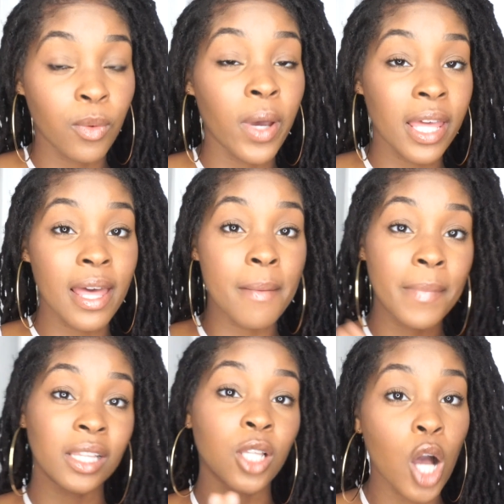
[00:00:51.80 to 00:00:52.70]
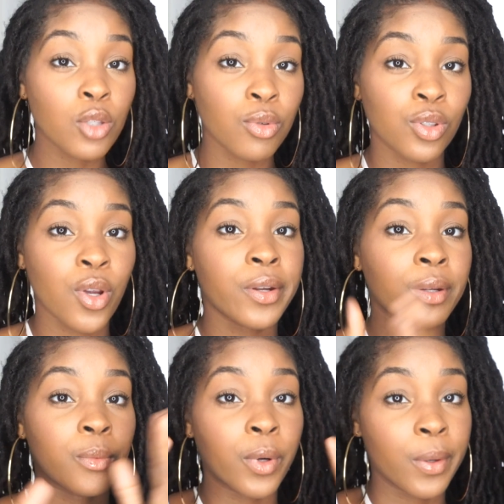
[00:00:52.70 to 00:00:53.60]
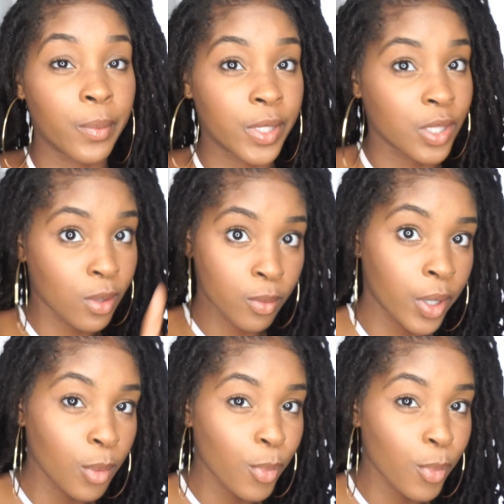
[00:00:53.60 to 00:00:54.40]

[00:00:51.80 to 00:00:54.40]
way that my locks were started were with square